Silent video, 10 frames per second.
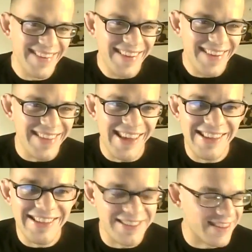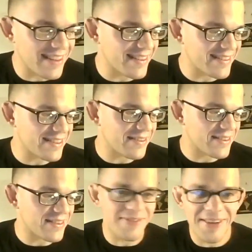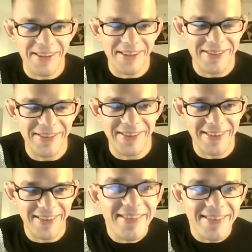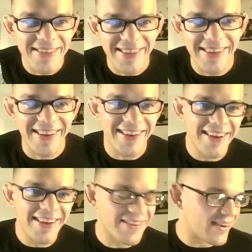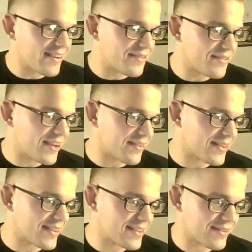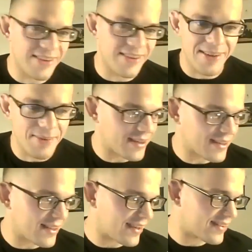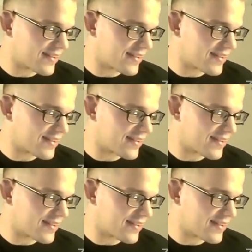the angels are like, dude, what the fuck are you doing? Like, why are you fucking with us when you're on a podcast?